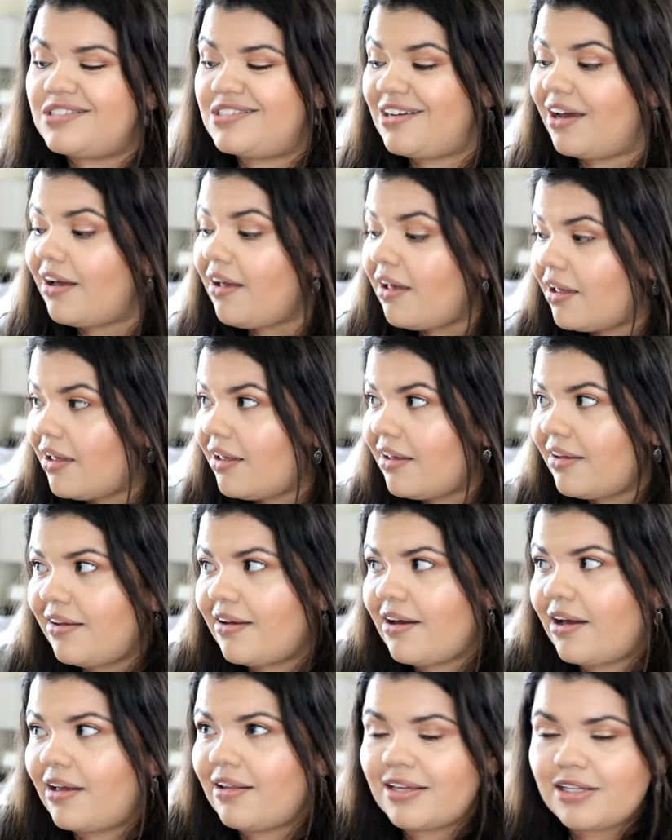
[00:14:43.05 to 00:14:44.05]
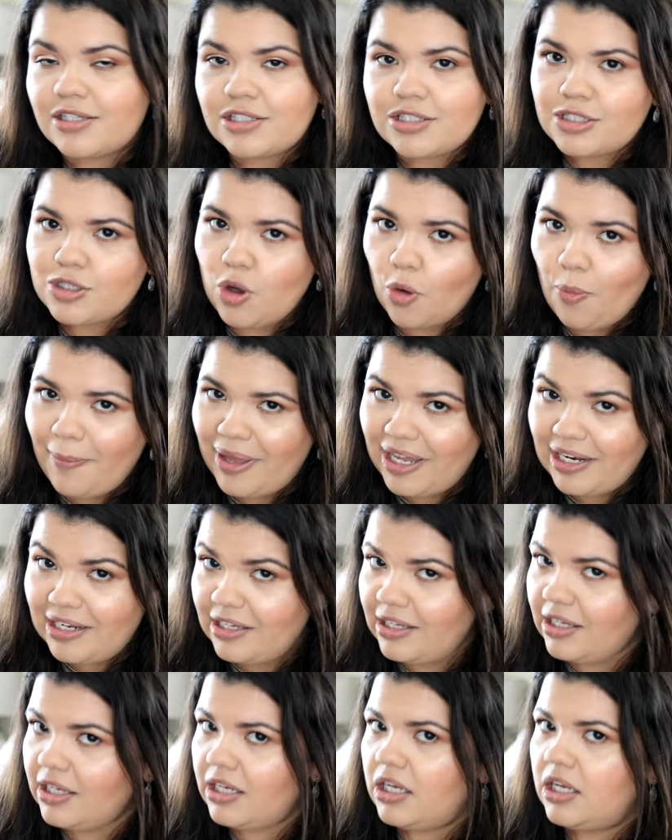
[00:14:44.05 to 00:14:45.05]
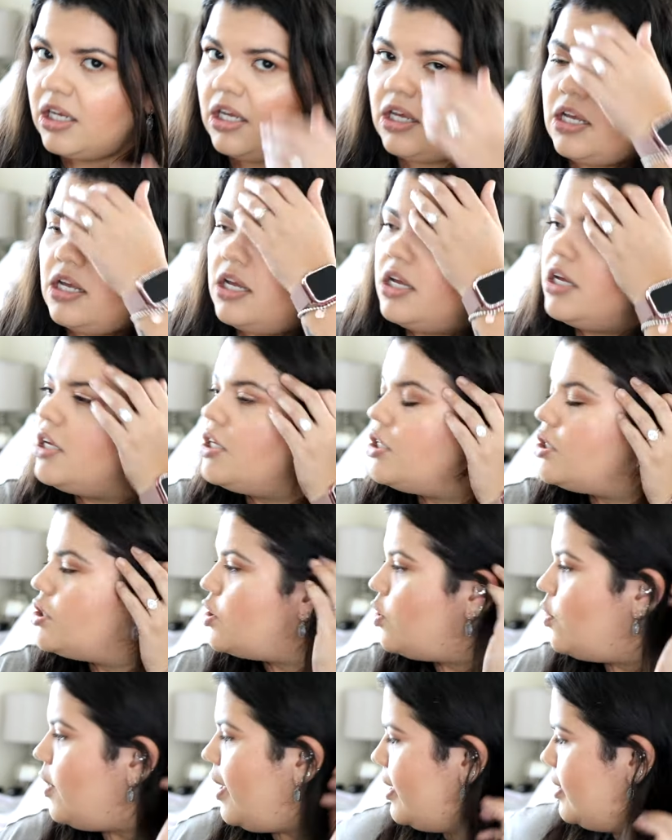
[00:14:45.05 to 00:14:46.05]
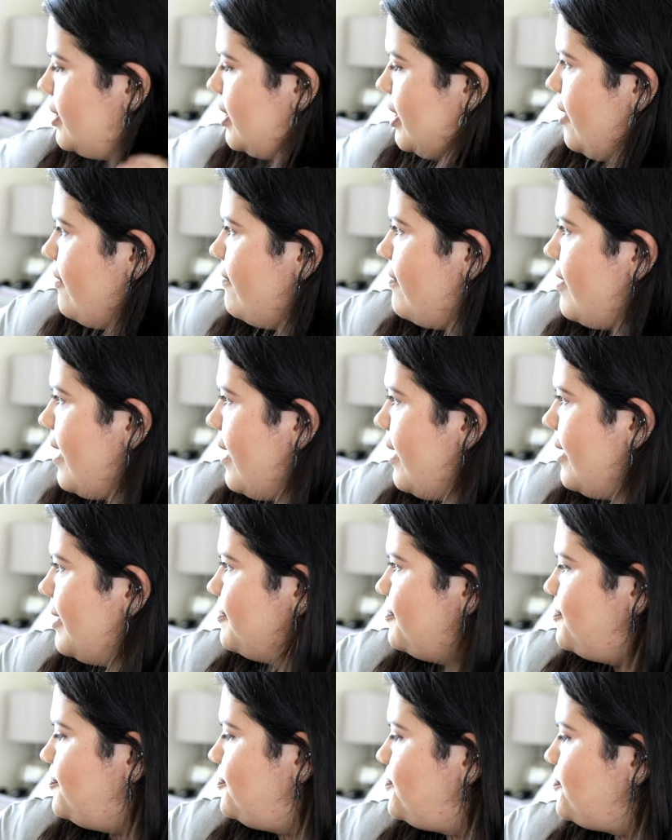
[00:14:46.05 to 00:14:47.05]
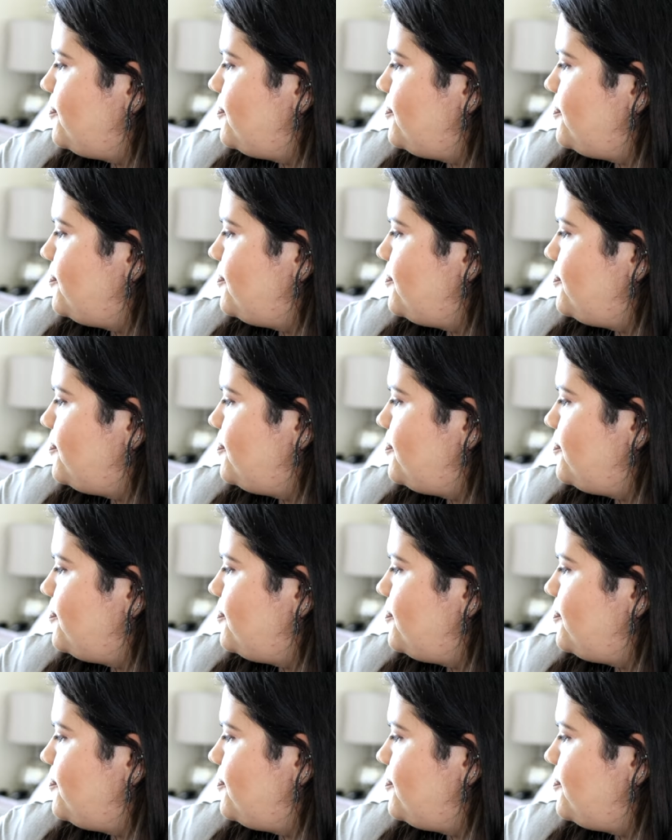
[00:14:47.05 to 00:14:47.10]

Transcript: duh, you got like so many. So I love that.